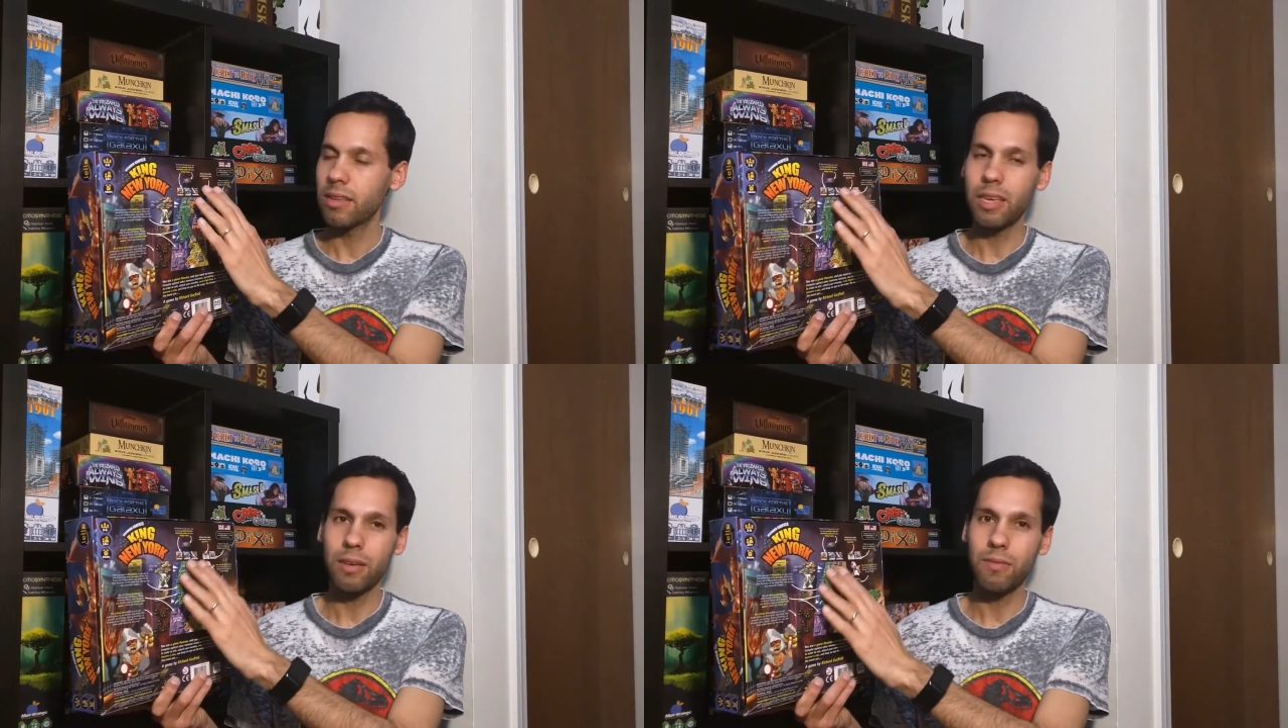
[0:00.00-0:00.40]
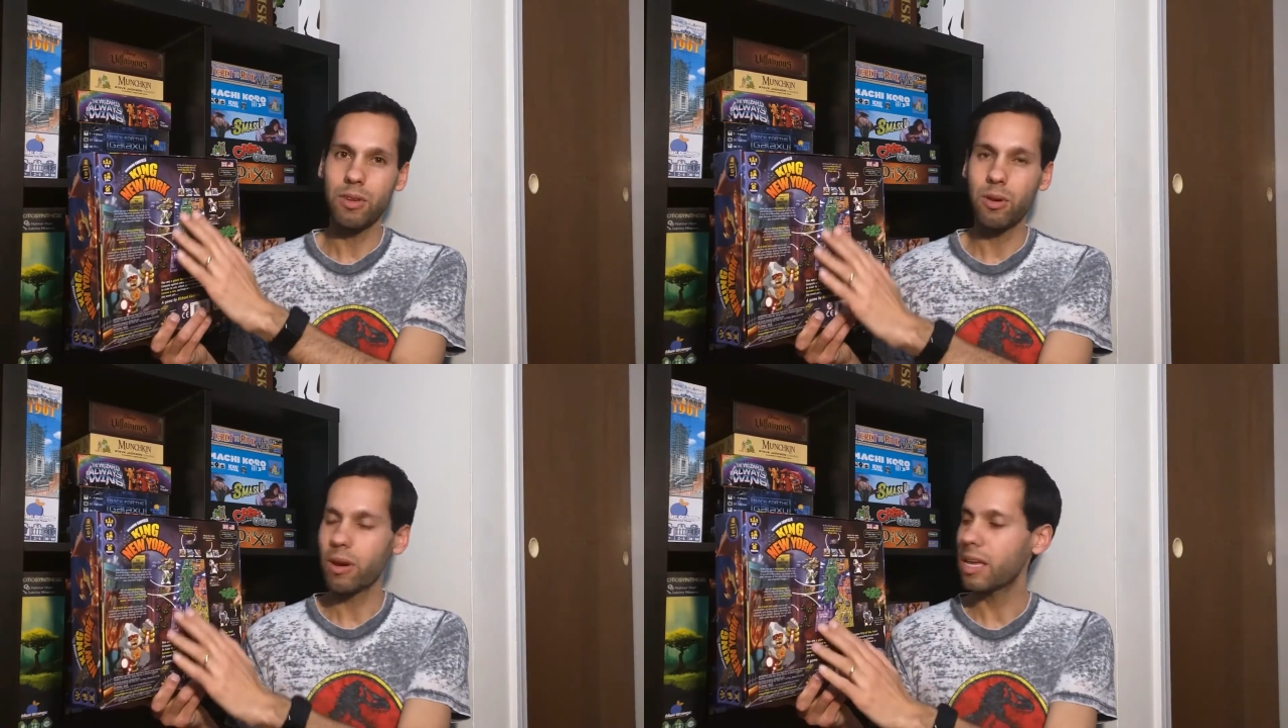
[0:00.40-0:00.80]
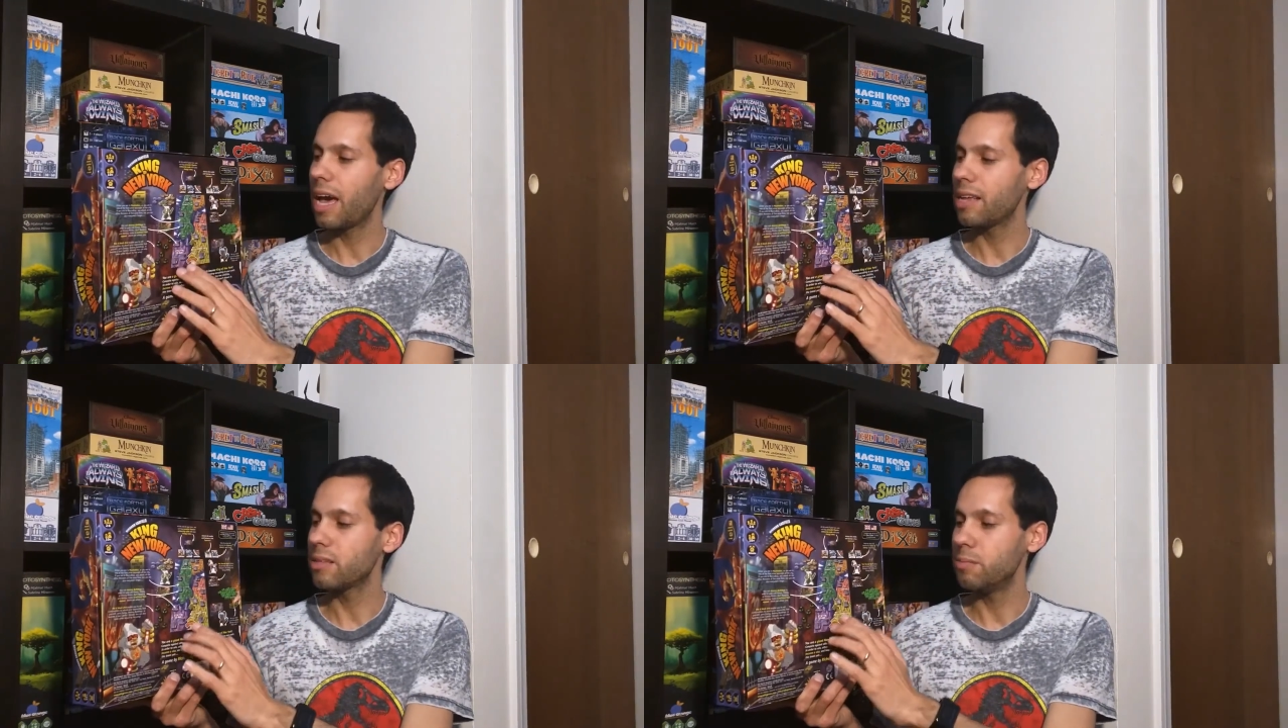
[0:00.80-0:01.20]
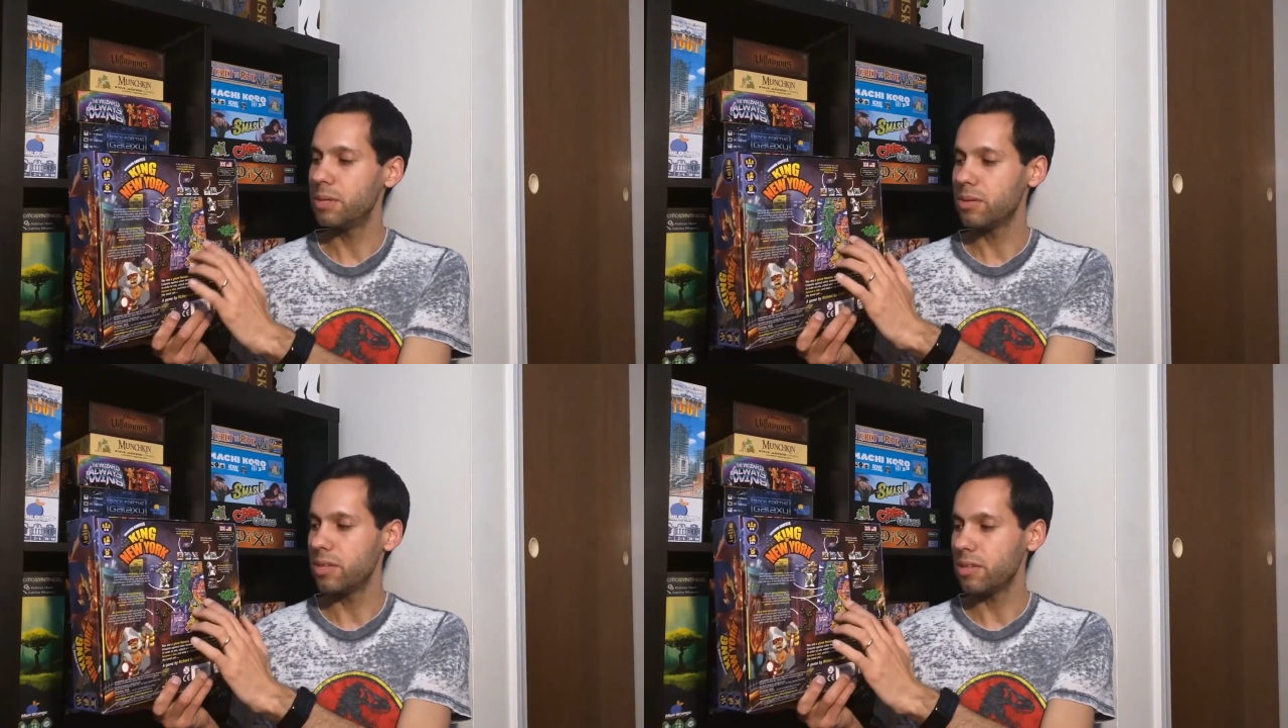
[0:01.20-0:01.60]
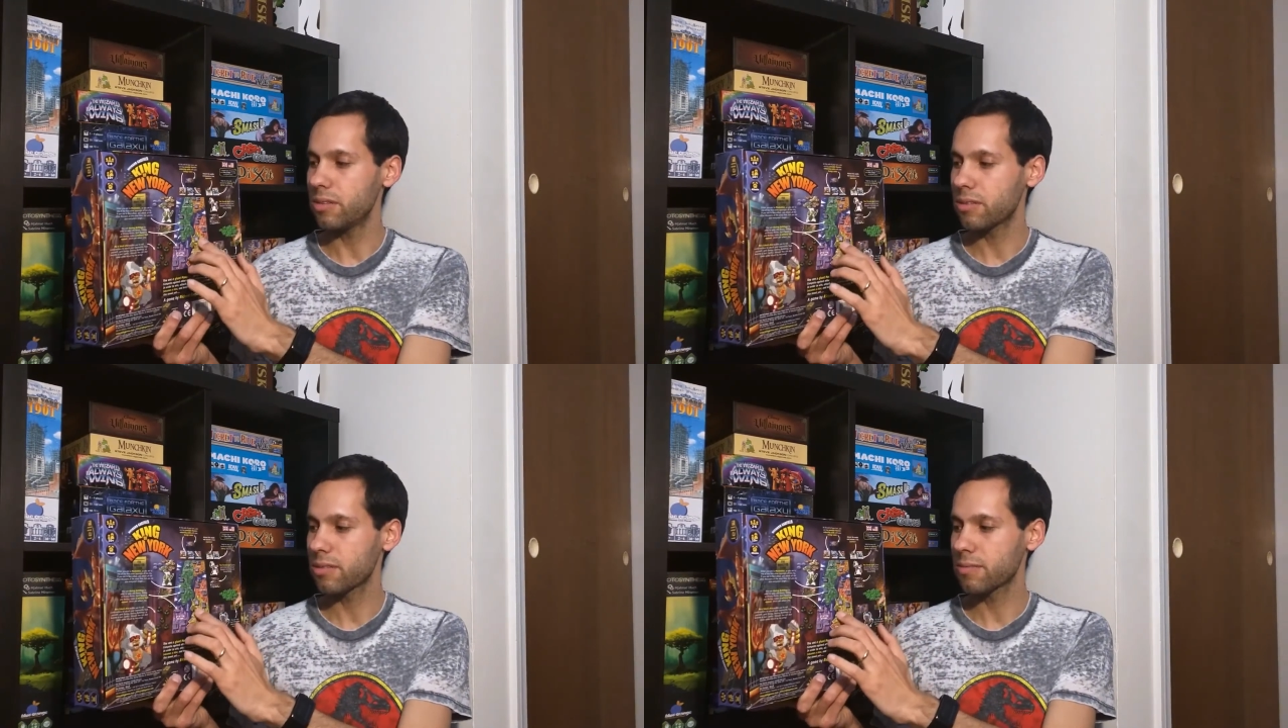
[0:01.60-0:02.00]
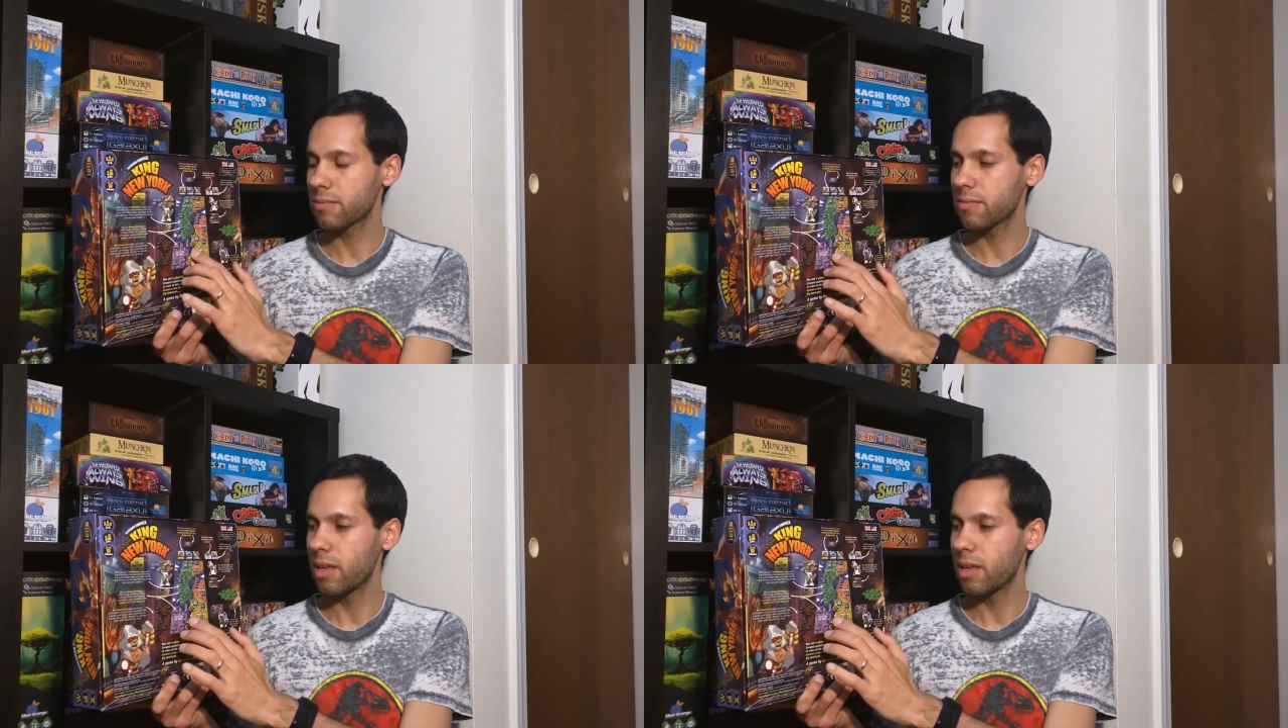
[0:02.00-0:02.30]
King of New York has buildings.